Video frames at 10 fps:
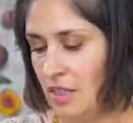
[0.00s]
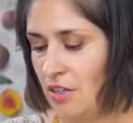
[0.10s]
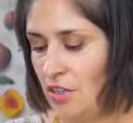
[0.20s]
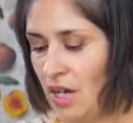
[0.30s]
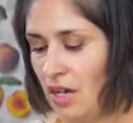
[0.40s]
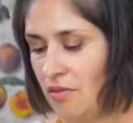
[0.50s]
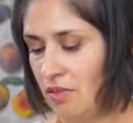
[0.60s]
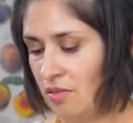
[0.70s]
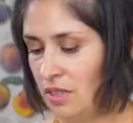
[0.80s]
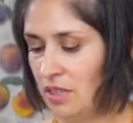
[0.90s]
there you have
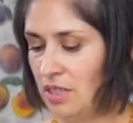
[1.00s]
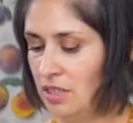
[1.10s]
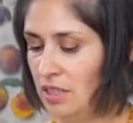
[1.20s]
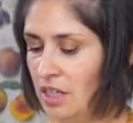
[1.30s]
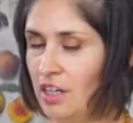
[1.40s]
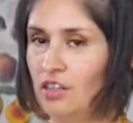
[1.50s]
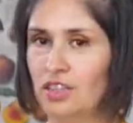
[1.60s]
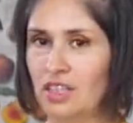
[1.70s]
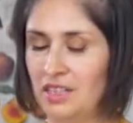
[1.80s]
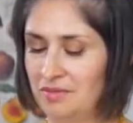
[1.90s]
a really good,
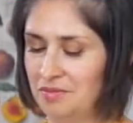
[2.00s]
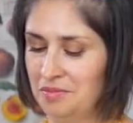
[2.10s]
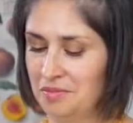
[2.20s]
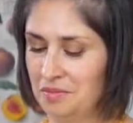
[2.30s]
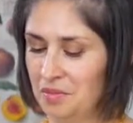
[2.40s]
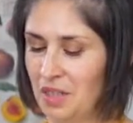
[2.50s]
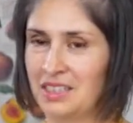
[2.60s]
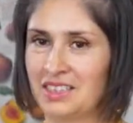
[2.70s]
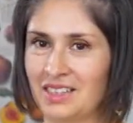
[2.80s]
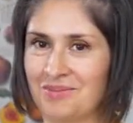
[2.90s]
healthy
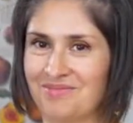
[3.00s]
pasta.